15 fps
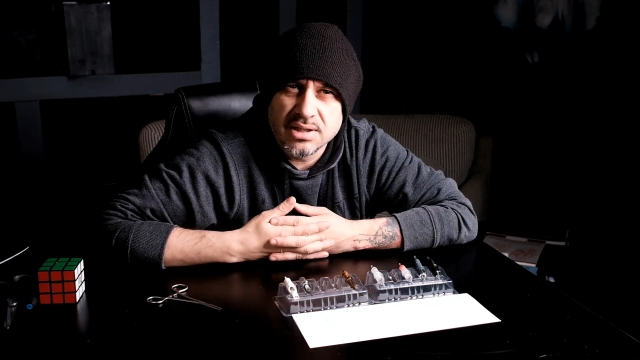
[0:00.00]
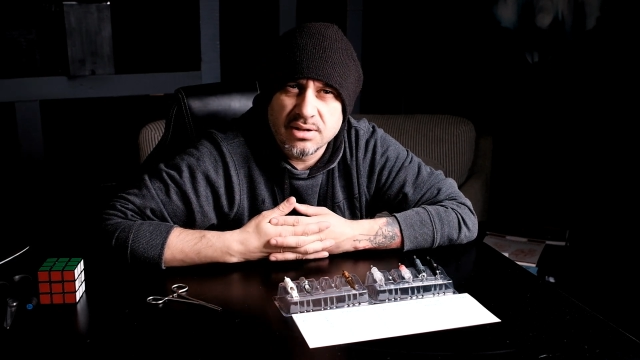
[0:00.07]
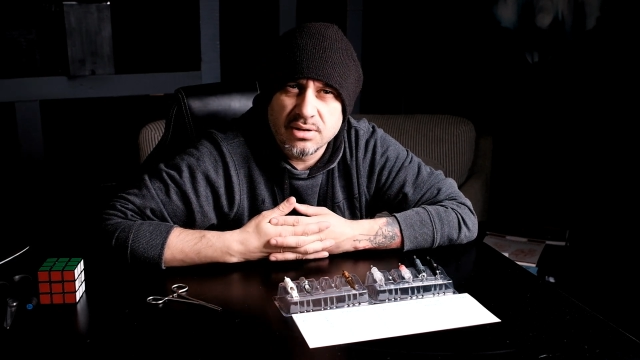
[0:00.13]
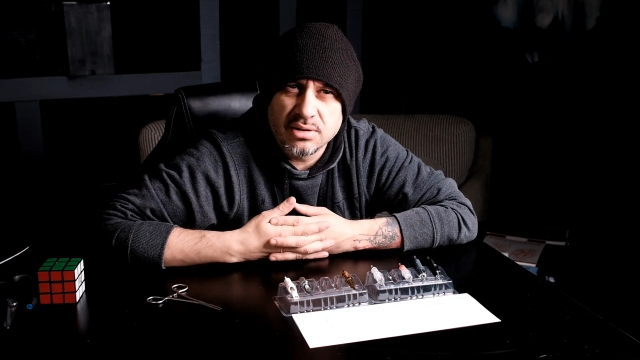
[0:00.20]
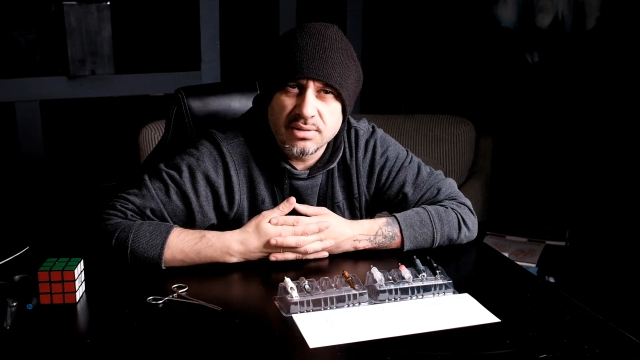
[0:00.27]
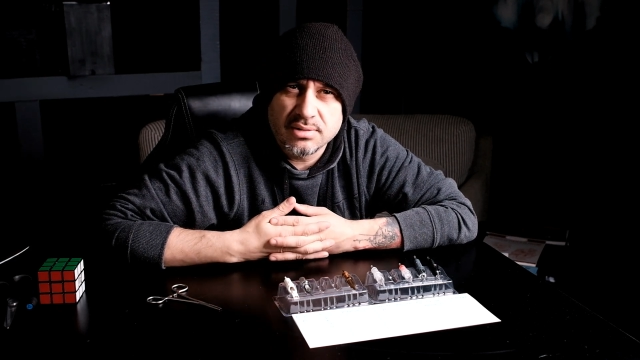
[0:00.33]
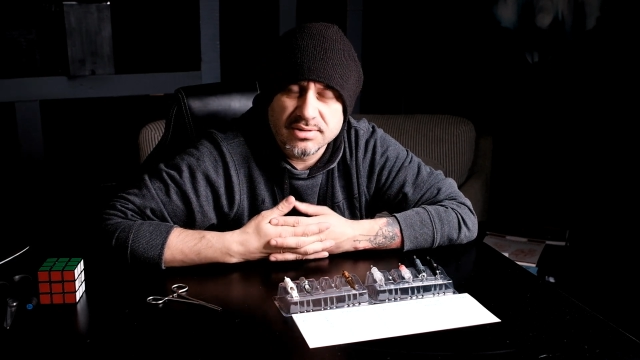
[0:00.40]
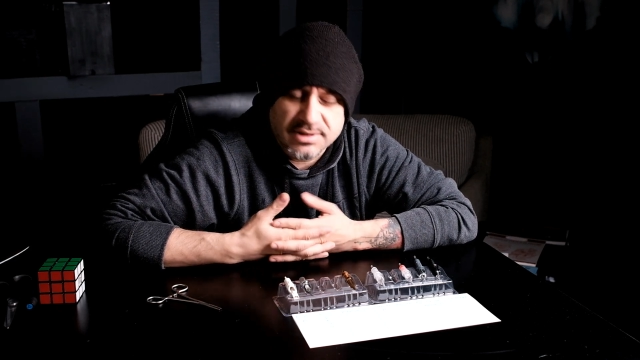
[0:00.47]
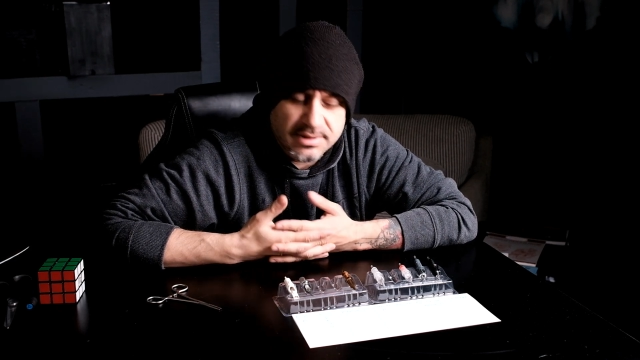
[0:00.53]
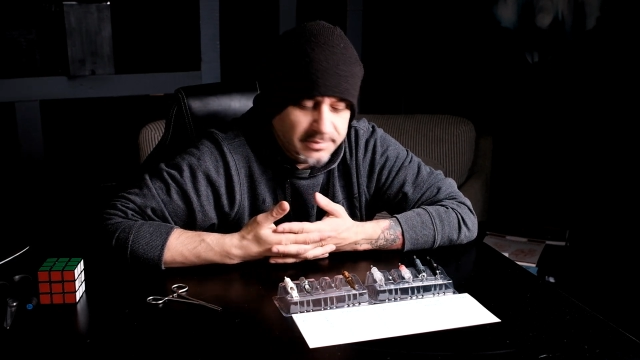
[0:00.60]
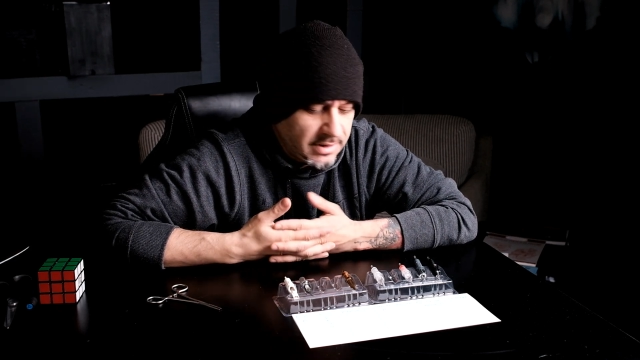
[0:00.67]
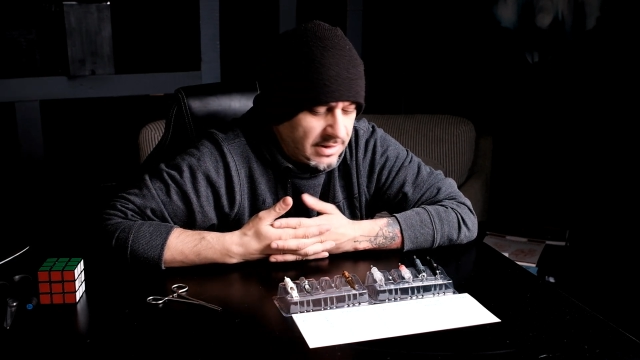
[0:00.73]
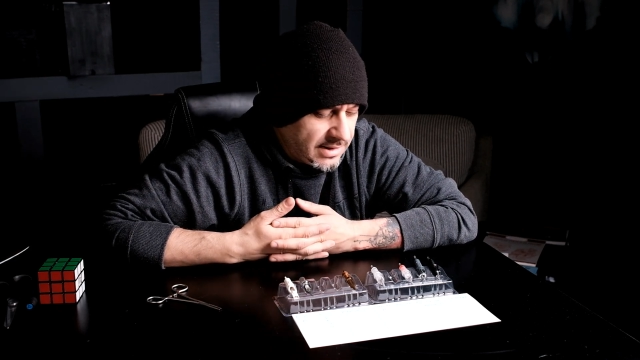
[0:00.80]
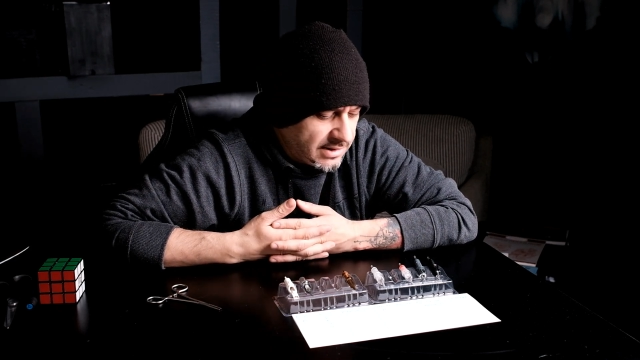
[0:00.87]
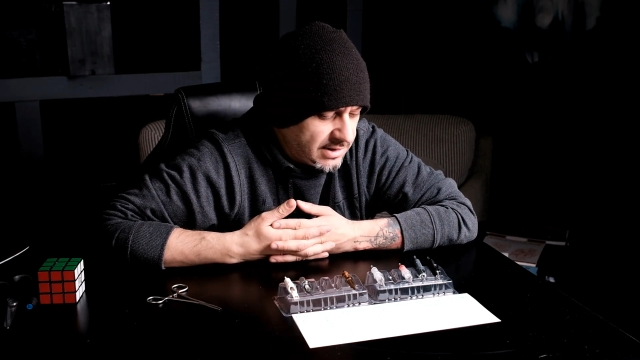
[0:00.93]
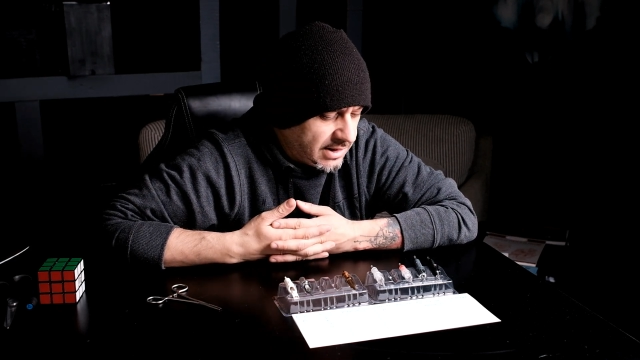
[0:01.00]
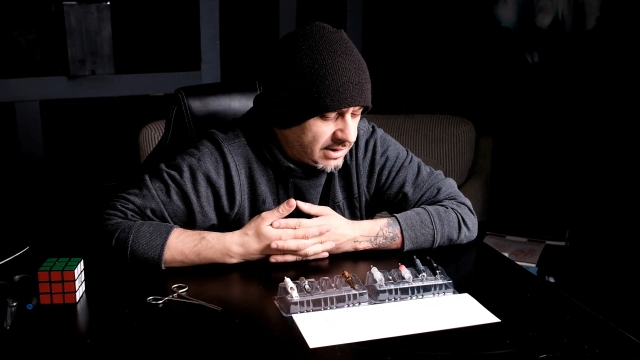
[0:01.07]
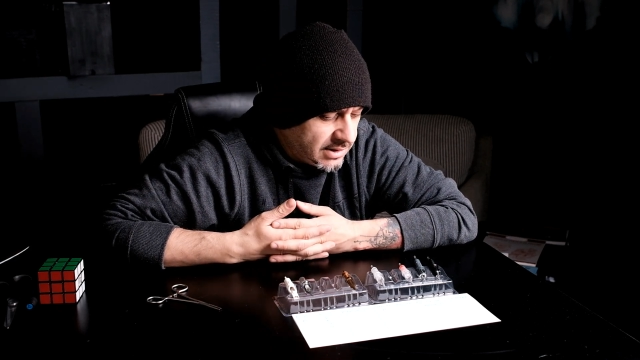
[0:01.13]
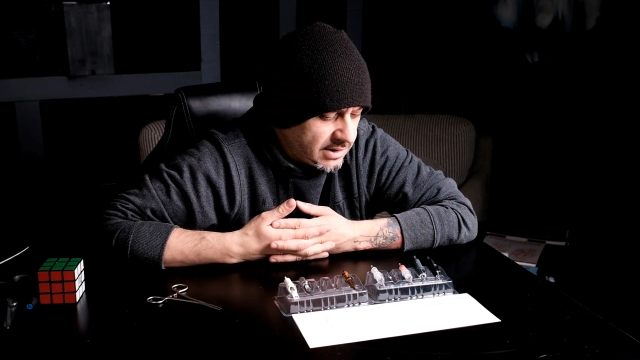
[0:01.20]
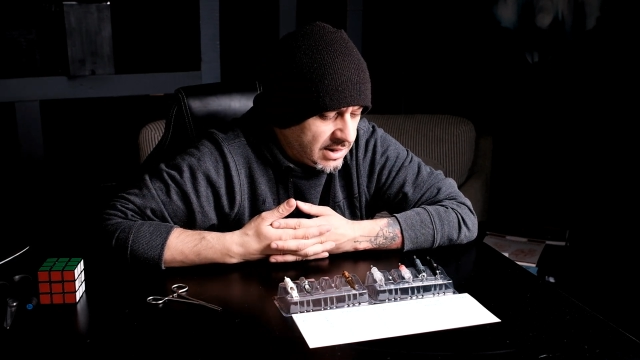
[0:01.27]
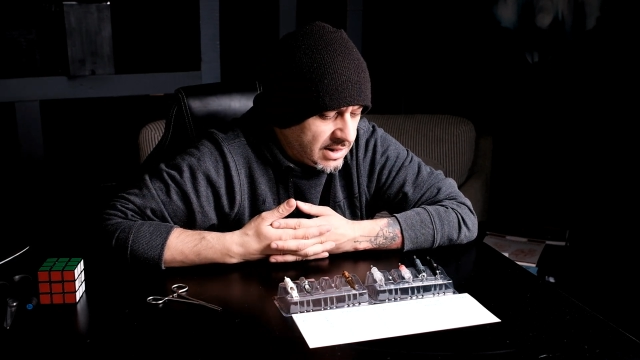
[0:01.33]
or something like that.